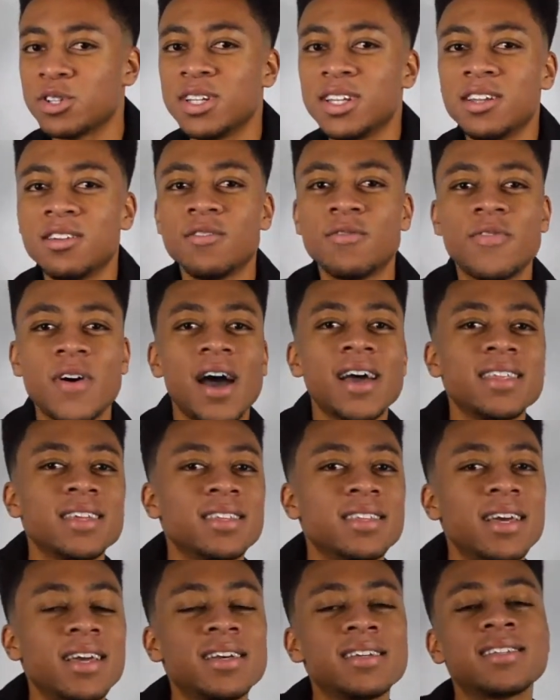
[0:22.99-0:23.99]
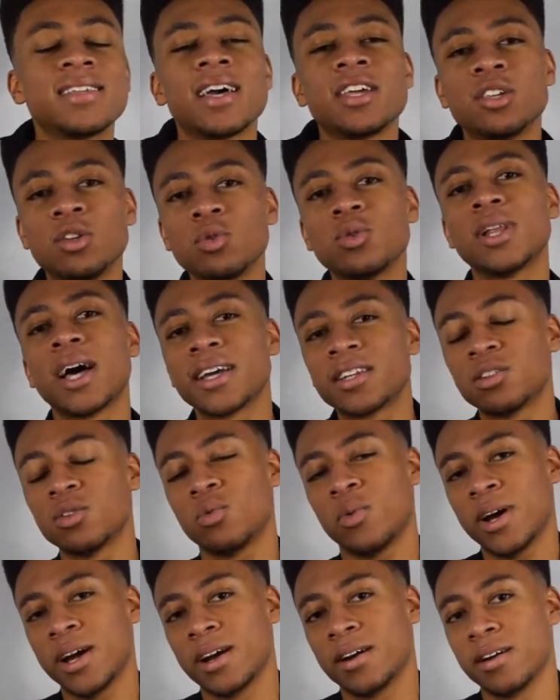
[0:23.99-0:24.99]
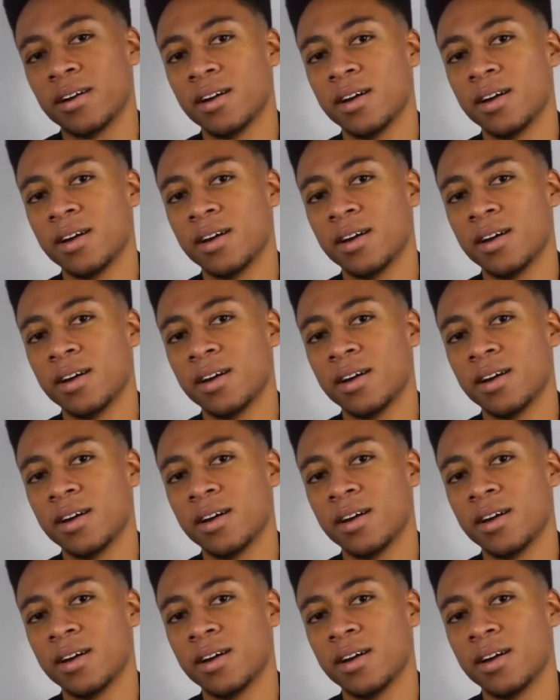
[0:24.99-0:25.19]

You need to define the things that you like to wear.